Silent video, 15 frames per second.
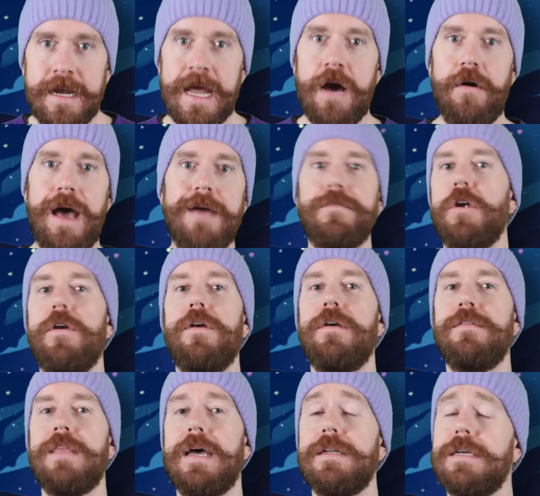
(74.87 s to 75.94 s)
Now, after
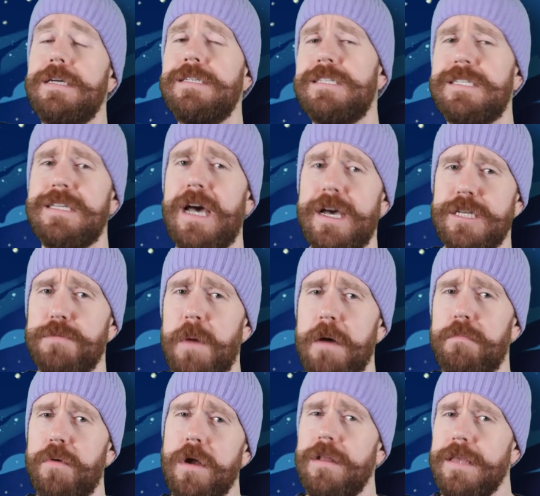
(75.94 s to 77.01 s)
hearing that concise
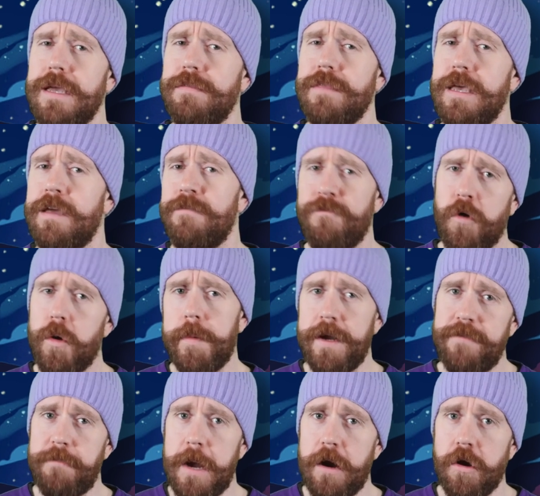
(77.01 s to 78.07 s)
but brilliantly
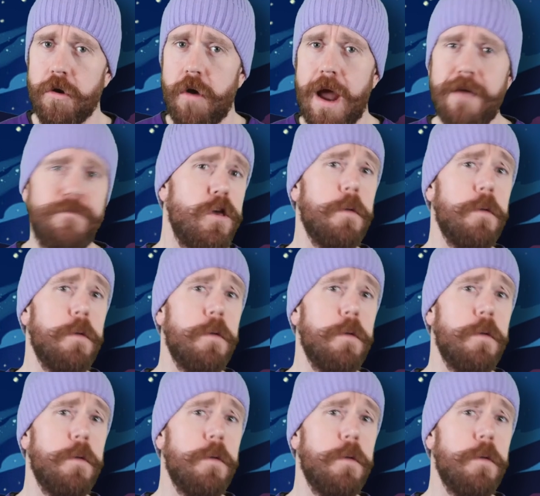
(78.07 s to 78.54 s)
informative paragraph,